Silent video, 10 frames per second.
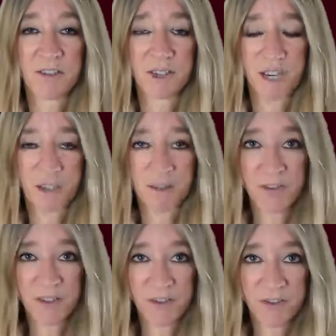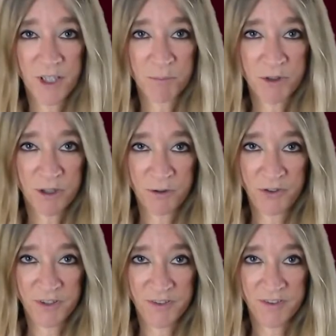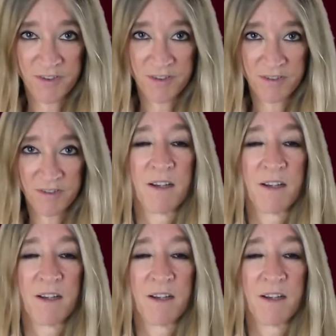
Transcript: Dacryocystoptosis.